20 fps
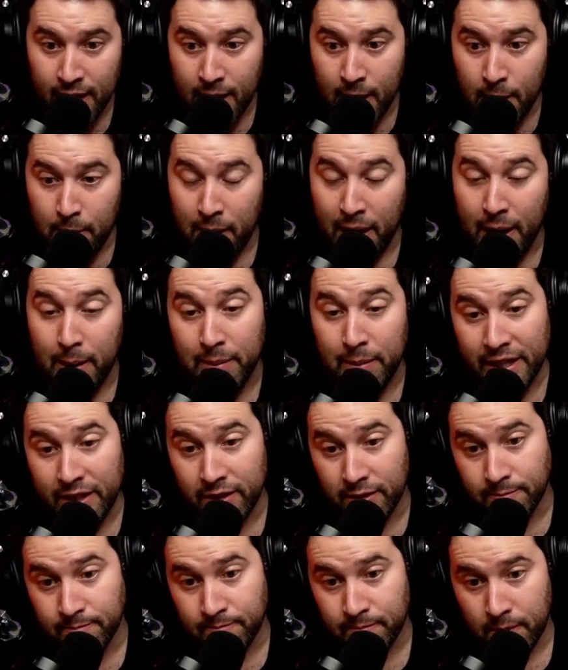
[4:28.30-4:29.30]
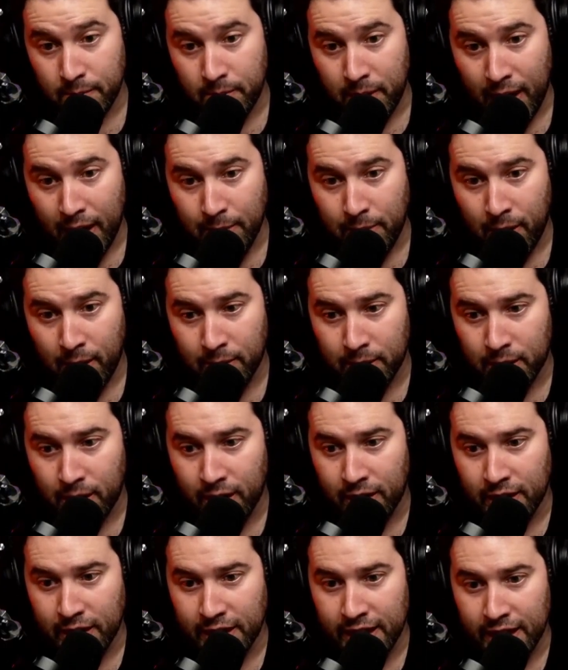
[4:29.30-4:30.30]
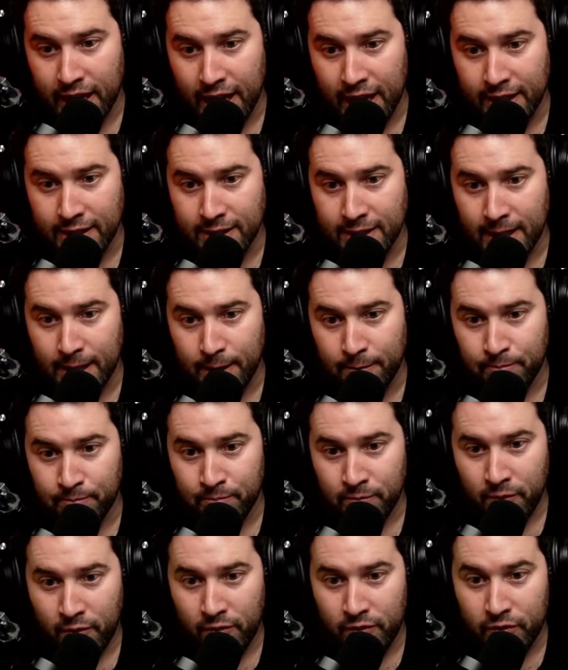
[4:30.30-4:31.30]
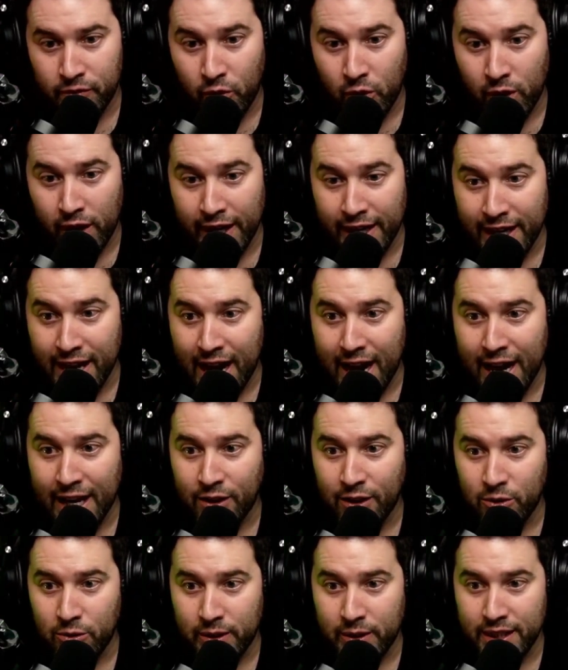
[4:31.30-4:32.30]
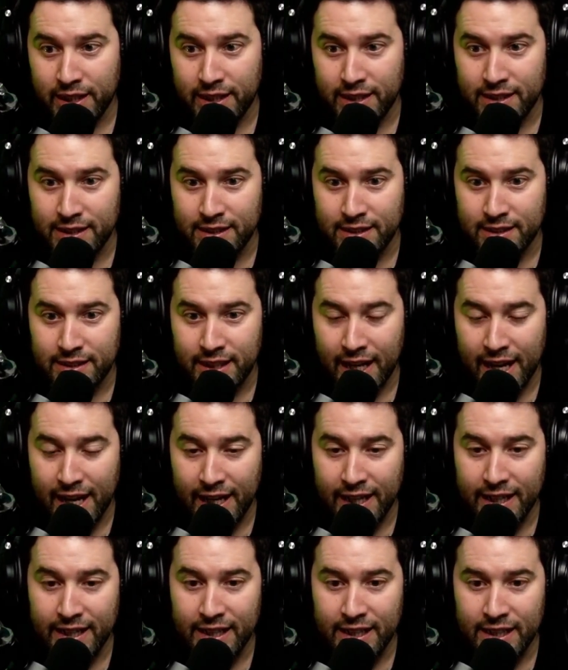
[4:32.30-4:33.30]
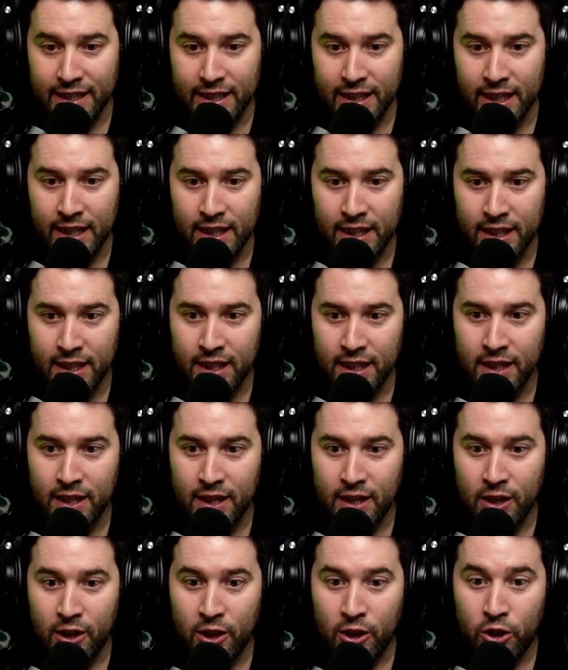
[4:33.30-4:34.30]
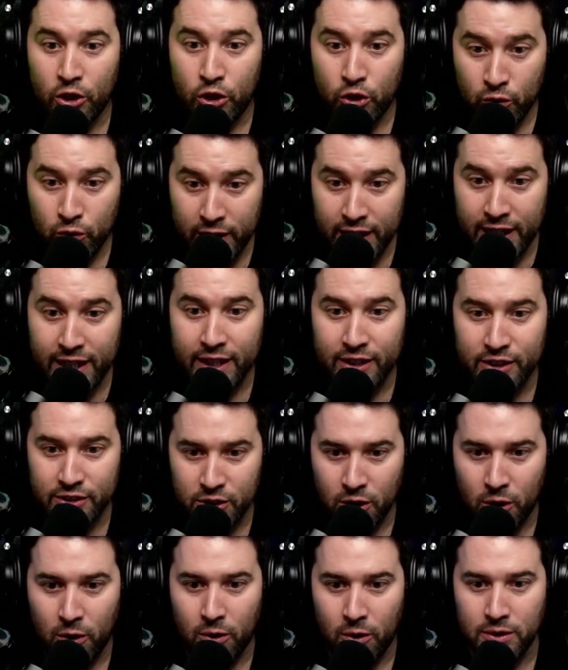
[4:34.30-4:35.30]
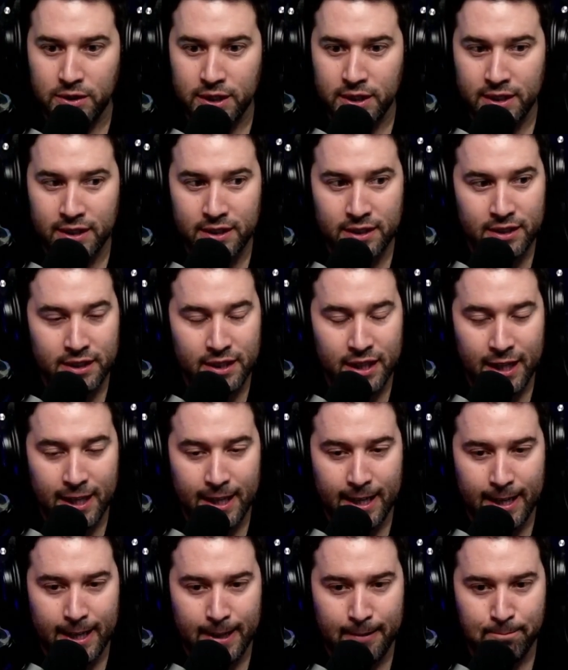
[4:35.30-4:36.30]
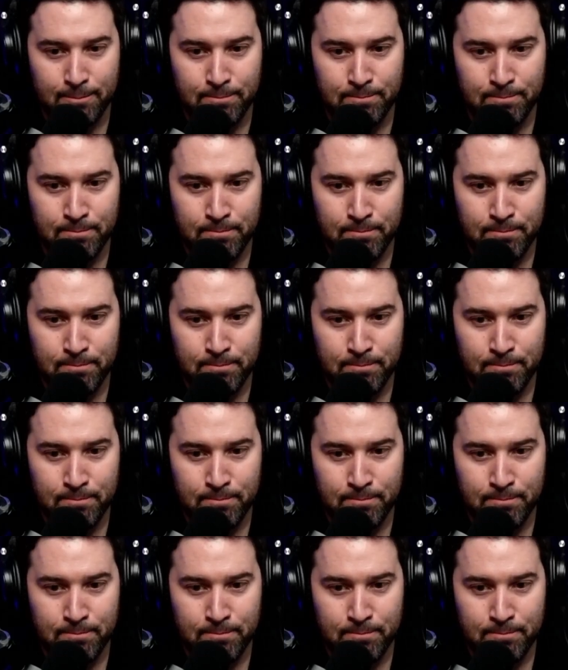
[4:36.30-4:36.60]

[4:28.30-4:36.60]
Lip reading: a Beatle, by Paul McCartney. And for a guy who is 83 years old, gotta